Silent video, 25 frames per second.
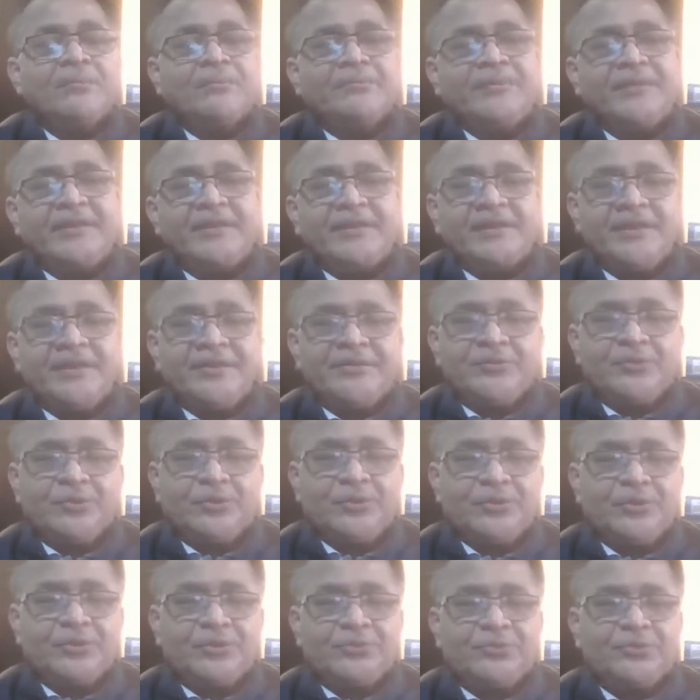Bringing to
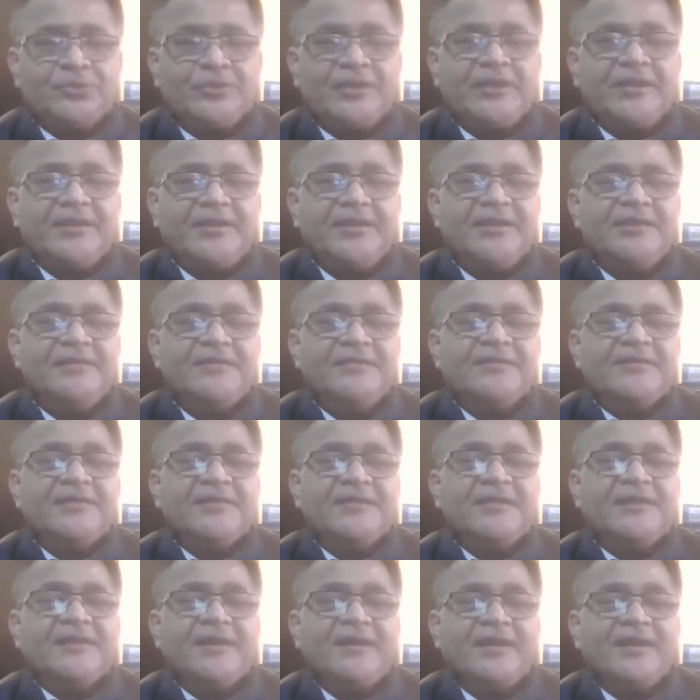you today
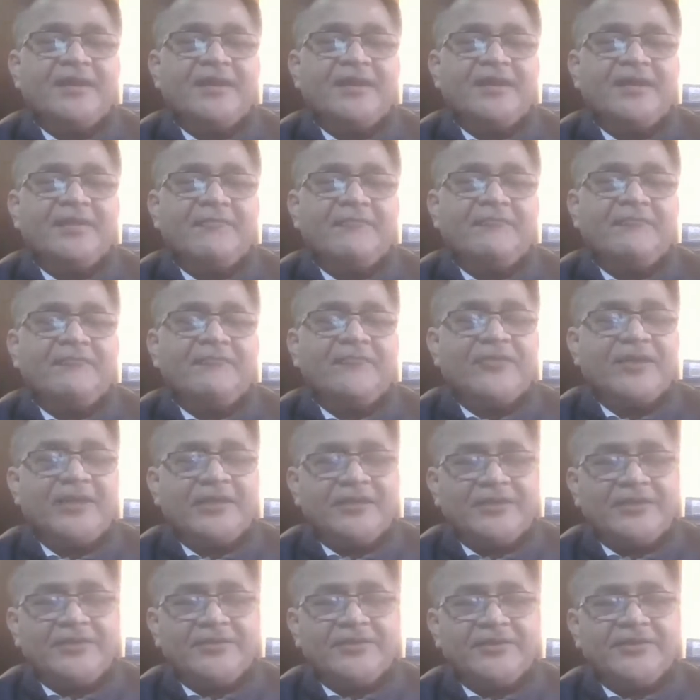a
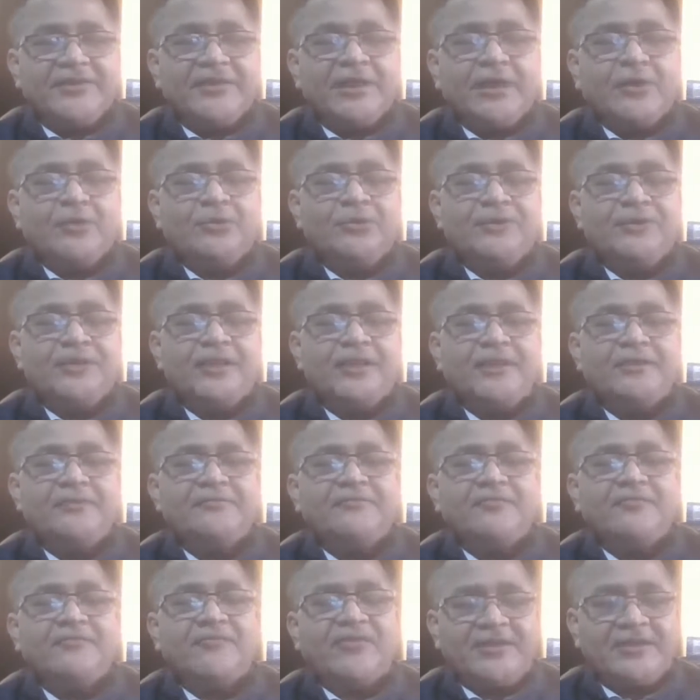very renowned
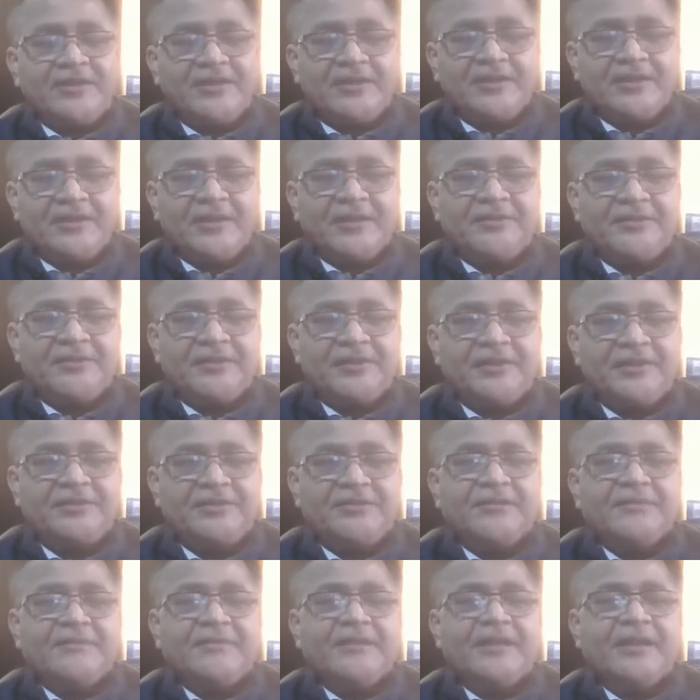and very
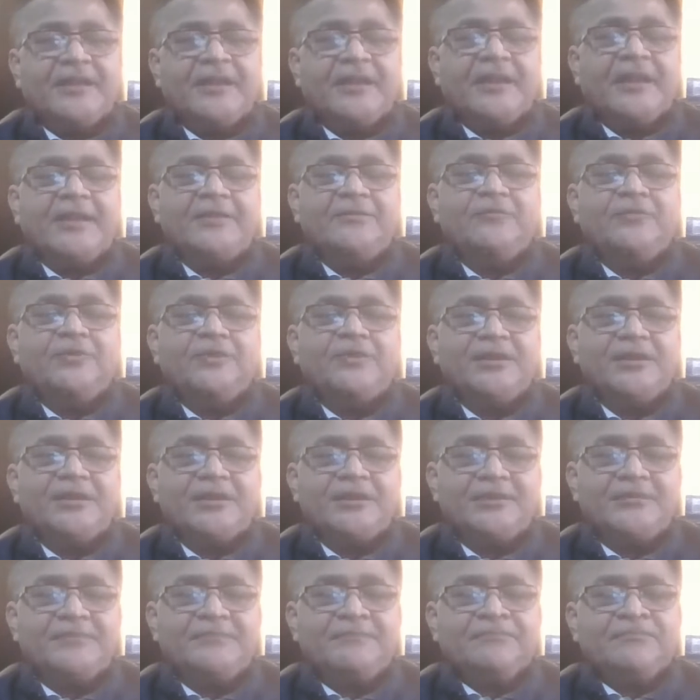learned
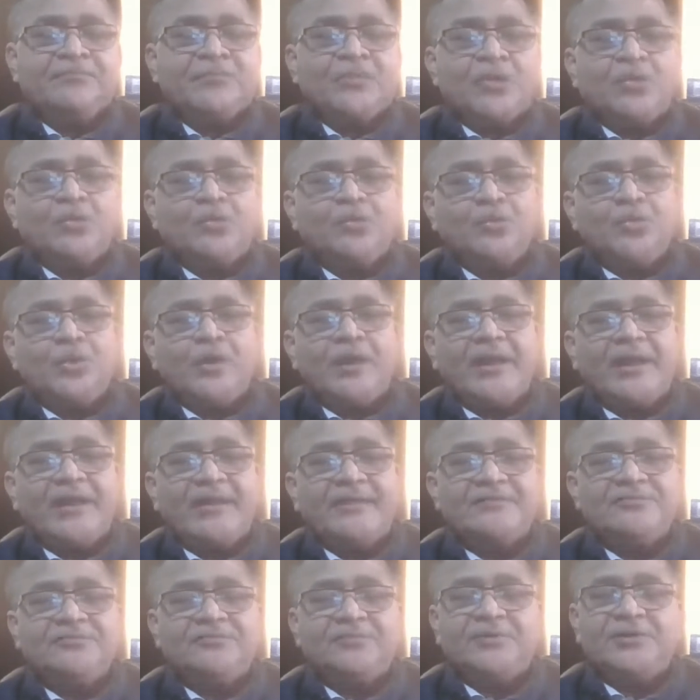advocate who
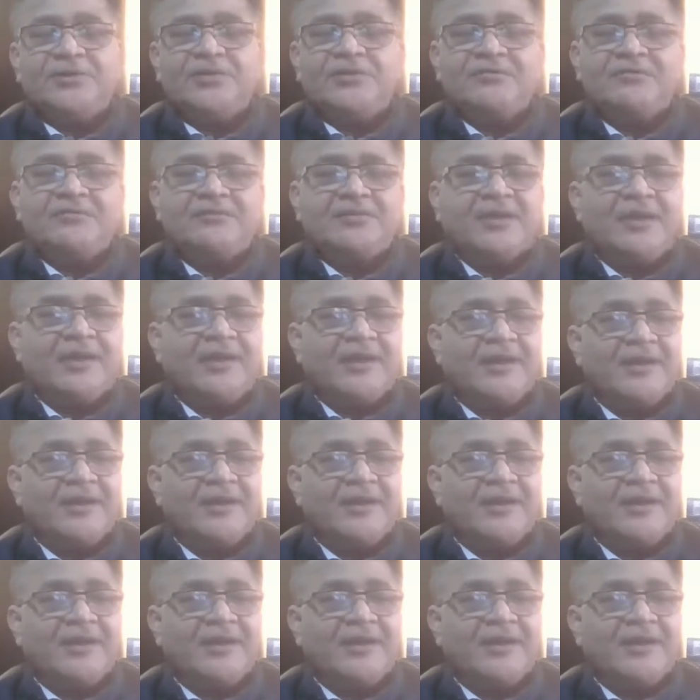has been